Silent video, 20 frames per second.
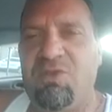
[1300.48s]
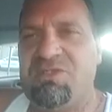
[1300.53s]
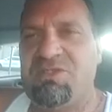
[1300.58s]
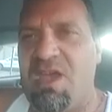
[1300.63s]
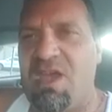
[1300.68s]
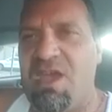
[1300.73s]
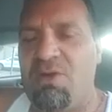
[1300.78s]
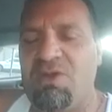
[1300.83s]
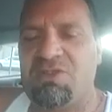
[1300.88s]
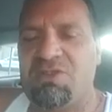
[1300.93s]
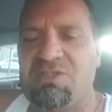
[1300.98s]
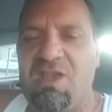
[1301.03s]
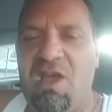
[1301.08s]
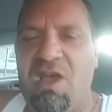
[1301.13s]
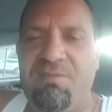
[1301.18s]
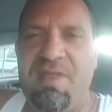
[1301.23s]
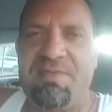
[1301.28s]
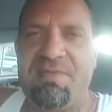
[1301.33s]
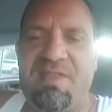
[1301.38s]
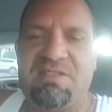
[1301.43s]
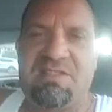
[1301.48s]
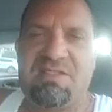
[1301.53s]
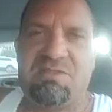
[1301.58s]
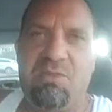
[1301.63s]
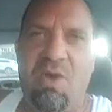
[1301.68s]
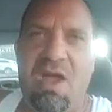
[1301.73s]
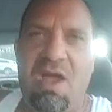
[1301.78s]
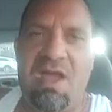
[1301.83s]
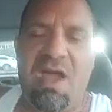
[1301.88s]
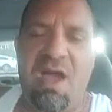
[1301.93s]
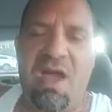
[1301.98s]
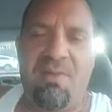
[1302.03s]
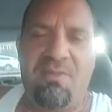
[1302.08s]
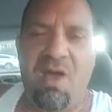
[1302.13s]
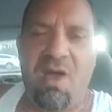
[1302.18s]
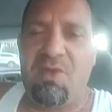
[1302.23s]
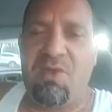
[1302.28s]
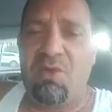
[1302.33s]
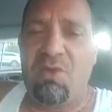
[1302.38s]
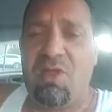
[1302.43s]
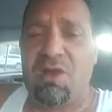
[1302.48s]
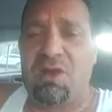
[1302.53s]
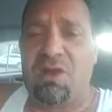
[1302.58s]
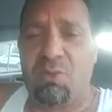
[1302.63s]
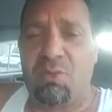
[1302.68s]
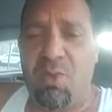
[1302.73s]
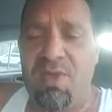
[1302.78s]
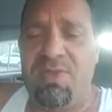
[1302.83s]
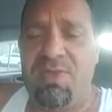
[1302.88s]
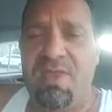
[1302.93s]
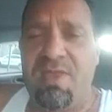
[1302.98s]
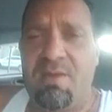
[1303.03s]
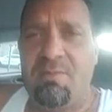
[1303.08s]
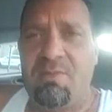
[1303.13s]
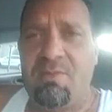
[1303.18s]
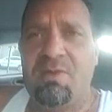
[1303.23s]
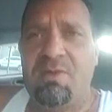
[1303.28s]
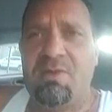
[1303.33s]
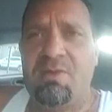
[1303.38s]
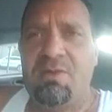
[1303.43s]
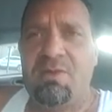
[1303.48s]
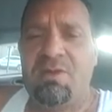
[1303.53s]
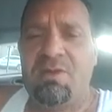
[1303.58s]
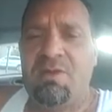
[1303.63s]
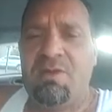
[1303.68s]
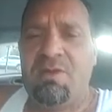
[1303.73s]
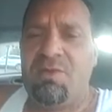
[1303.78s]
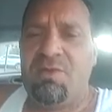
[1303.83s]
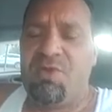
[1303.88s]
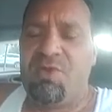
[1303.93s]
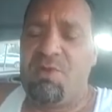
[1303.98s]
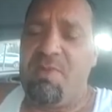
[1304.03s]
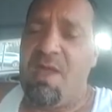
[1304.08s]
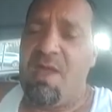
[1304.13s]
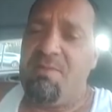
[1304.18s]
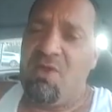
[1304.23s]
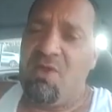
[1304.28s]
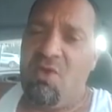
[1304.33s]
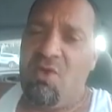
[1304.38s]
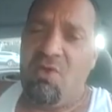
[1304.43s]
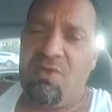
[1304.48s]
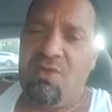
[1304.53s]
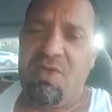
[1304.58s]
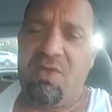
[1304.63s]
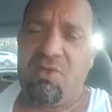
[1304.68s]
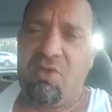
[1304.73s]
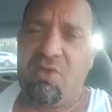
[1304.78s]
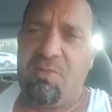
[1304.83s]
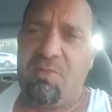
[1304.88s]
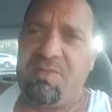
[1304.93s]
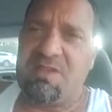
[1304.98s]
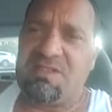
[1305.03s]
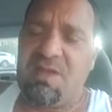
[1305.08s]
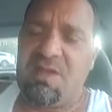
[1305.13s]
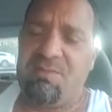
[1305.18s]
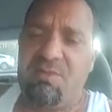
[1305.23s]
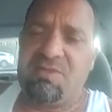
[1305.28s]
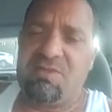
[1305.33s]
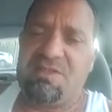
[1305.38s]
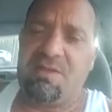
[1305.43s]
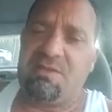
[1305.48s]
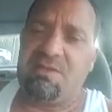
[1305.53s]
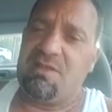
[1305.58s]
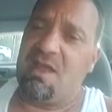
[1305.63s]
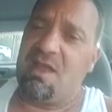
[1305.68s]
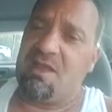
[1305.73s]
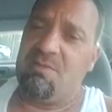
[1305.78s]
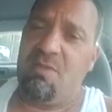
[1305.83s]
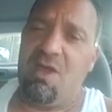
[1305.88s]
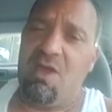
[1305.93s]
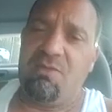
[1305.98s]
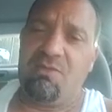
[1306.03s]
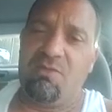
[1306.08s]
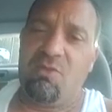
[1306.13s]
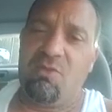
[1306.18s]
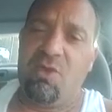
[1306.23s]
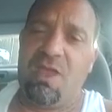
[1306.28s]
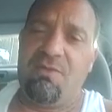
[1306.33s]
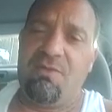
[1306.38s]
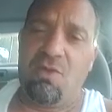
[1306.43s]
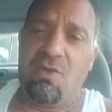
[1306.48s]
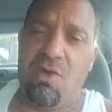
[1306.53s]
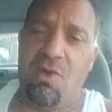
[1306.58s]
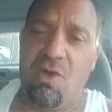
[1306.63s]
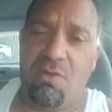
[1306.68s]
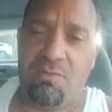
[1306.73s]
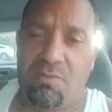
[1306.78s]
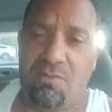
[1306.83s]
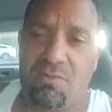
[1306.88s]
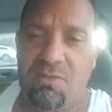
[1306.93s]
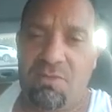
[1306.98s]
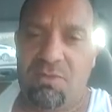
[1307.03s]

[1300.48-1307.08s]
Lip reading: you sell yourself that this is why I'm no longer with them, there may be a whole other group that's going to be receptive. Like, come on, we'll give you a home.